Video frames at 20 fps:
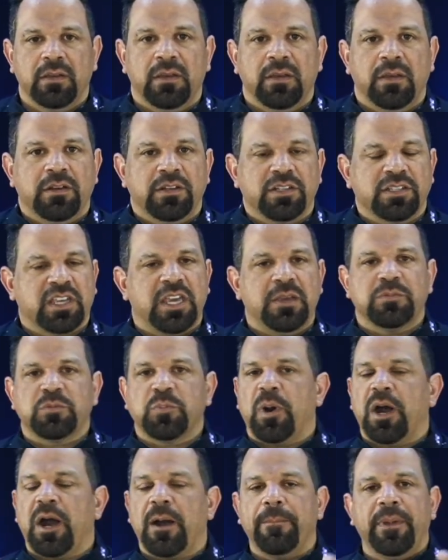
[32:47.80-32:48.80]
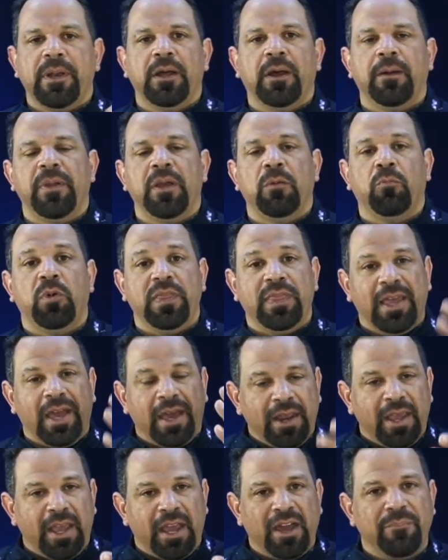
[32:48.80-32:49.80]
It just keeps popping up. And when that
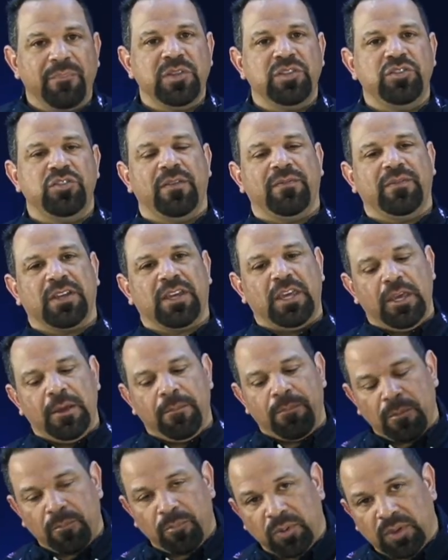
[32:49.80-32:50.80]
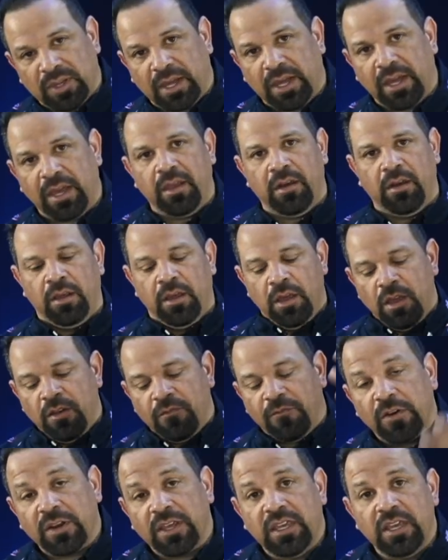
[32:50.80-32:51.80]
happens, you have to keep applying
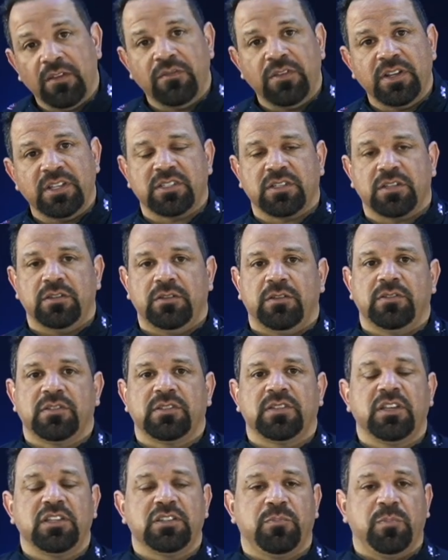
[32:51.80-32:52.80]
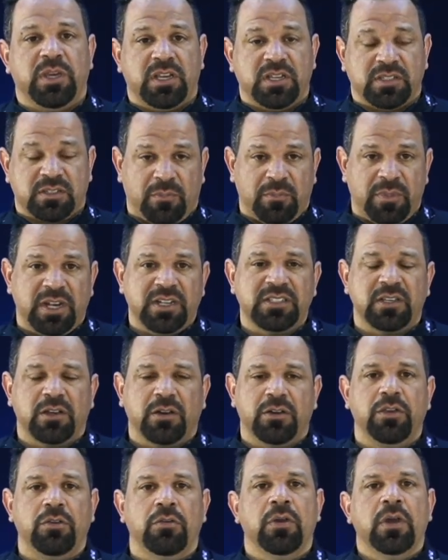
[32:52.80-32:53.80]
forgiveness to those things, because I'm going to tell
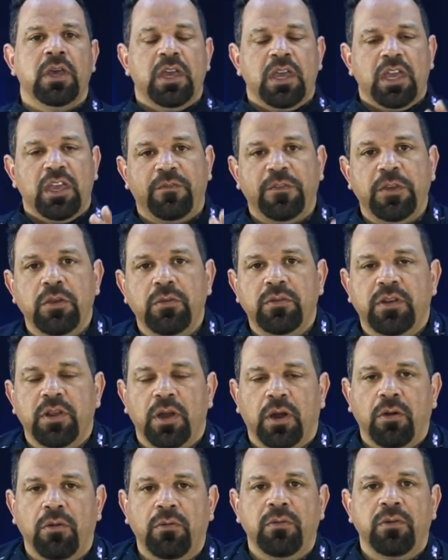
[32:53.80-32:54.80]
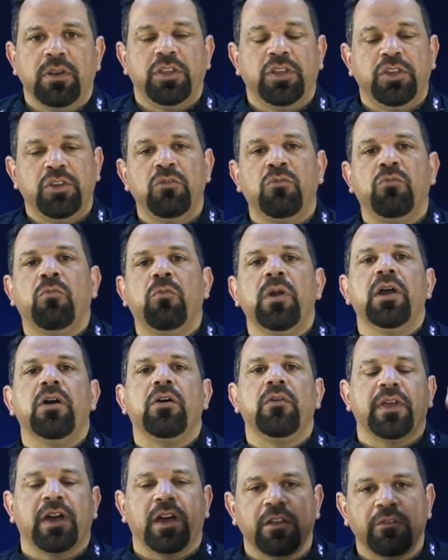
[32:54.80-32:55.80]
you, if you don't, you will
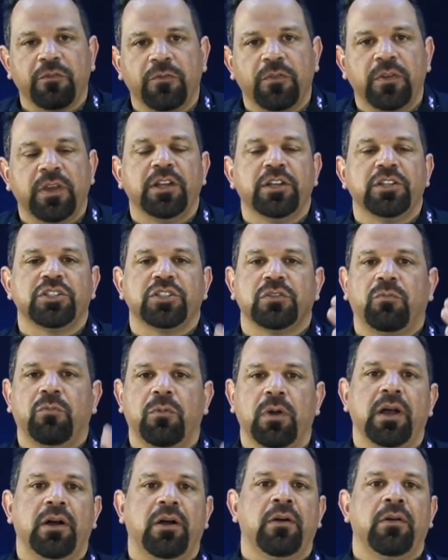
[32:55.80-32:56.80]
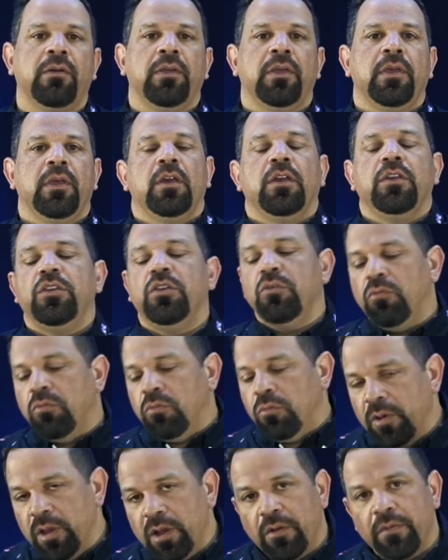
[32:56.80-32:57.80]
not finish well. You
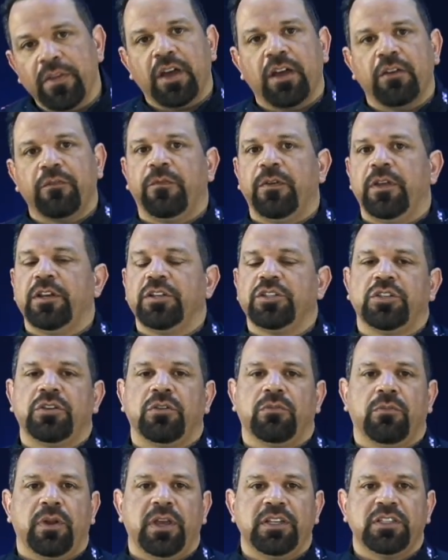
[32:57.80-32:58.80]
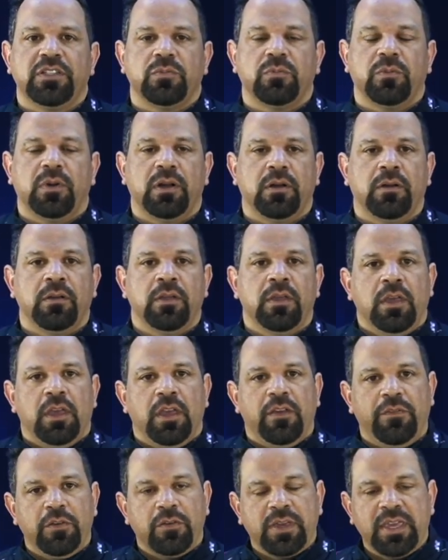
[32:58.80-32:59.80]
will not finish your race well
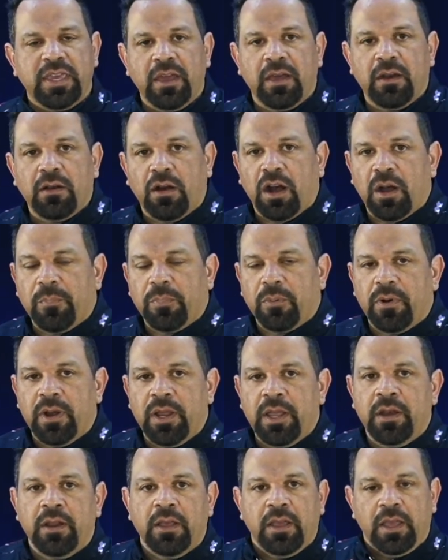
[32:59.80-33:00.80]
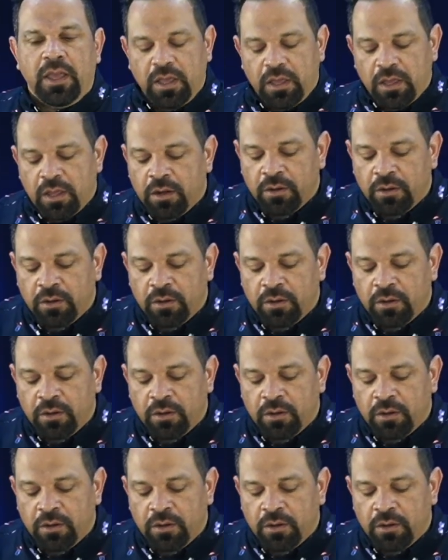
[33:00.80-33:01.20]
if you can't operate in